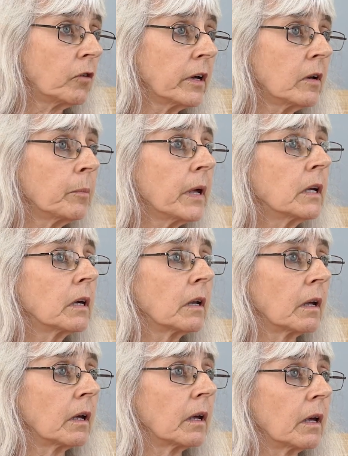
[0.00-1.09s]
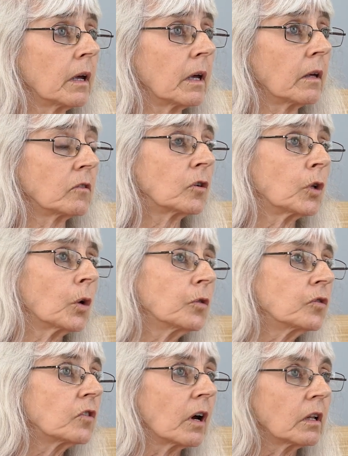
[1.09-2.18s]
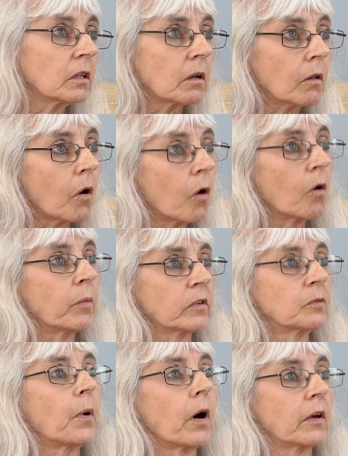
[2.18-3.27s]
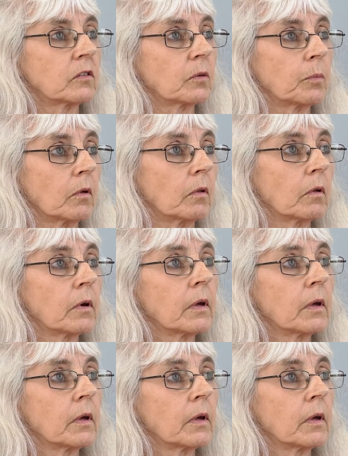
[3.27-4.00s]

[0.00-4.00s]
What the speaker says: tried to make it as close to a little home as possible.